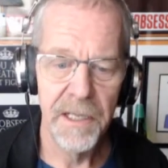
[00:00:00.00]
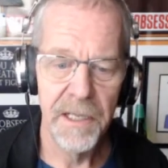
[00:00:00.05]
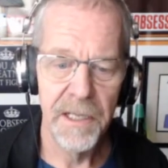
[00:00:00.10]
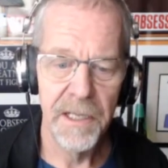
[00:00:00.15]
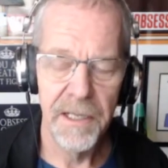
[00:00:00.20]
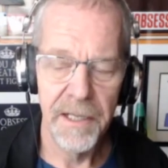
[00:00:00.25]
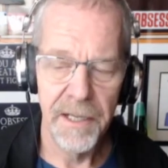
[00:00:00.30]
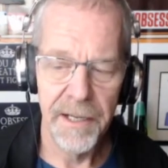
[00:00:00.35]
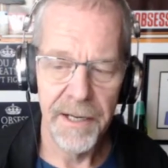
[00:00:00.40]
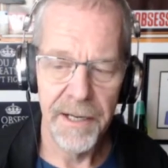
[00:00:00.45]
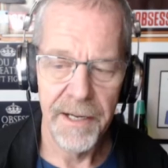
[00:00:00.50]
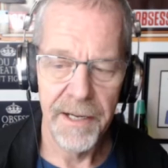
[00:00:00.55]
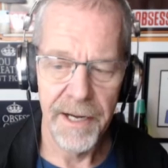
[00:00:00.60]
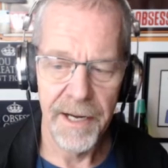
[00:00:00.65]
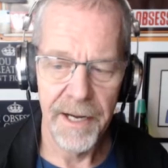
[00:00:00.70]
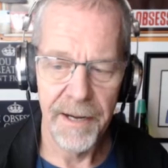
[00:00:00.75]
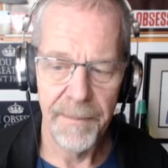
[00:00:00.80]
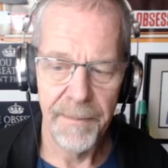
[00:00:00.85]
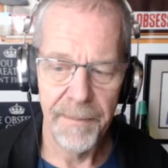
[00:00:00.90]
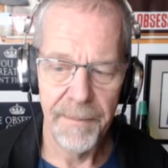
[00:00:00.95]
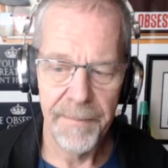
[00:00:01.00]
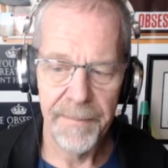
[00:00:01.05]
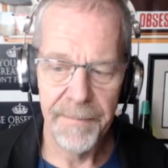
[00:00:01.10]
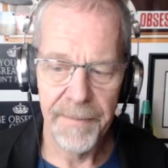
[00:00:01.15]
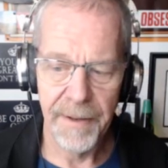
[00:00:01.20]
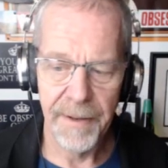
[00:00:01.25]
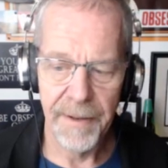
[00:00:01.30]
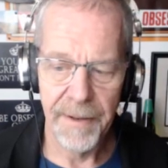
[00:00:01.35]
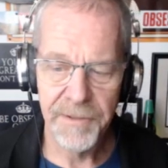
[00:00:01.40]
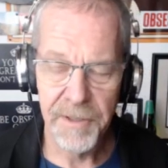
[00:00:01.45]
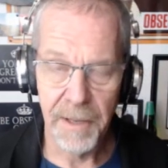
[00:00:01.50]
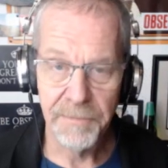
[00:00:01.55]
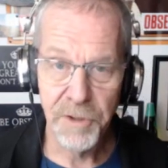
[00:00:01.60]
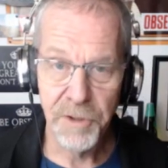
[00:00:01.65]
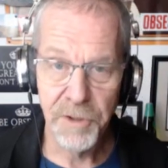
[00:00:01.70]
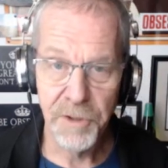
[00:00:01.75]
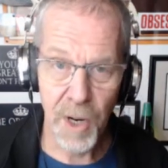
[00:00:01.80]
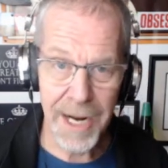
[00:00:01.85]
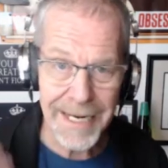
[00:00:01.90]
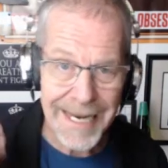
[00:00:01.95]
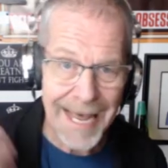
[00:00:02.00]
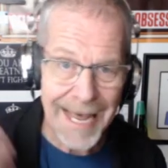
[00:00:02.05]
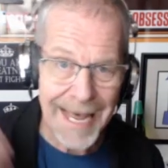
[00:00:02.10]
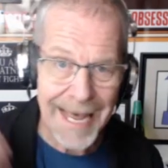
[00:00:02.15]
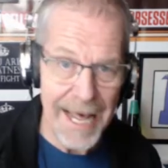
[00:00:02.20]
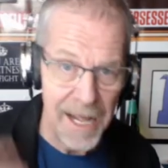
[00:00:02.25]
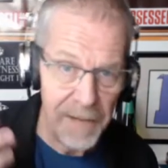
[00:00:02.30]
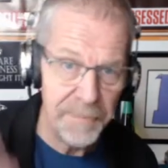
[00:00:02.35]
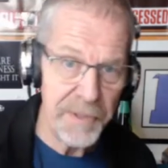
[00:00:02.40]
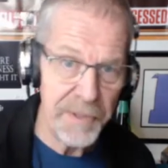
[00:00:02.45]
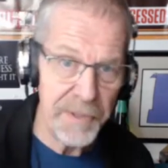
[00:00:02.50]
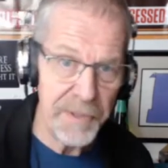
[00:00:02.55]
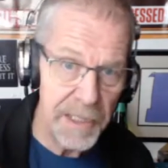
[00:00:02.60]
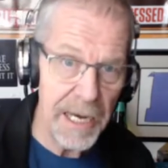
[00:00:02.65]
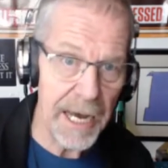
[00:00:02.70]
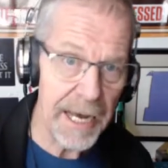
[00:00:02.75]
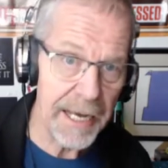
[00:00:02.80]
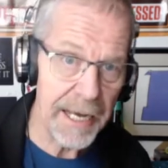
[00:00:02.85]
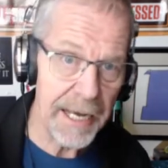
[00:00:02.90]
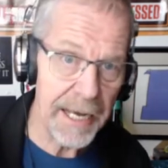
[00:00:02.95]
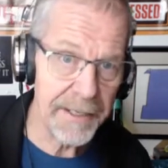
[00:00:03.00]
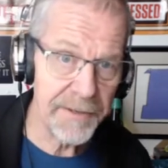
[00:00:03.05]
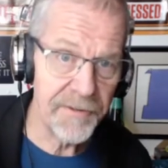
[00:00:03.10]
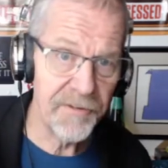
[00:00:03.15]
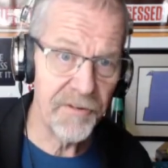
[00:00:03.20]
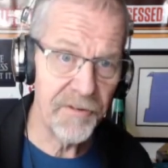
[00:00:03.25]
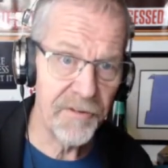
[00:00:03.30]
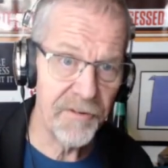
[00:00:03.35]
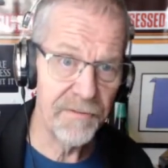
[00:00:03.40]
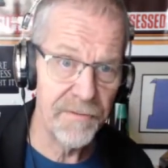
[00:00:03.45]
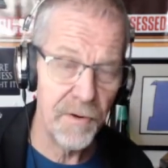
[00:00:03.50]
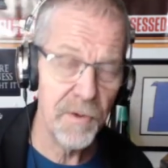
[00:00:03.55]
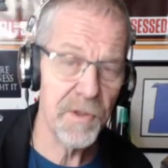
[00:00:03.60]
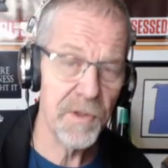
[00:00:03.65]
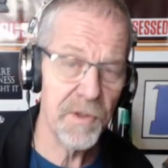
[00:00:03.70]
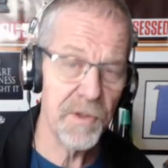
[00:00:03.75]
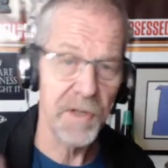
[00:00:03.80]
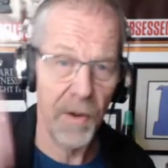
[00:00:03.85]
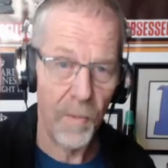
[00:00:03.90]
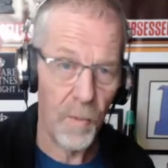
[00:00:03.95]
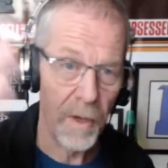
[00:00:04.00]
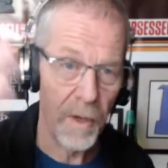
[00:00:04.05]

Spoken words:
I'm trying to help you guys focus on what,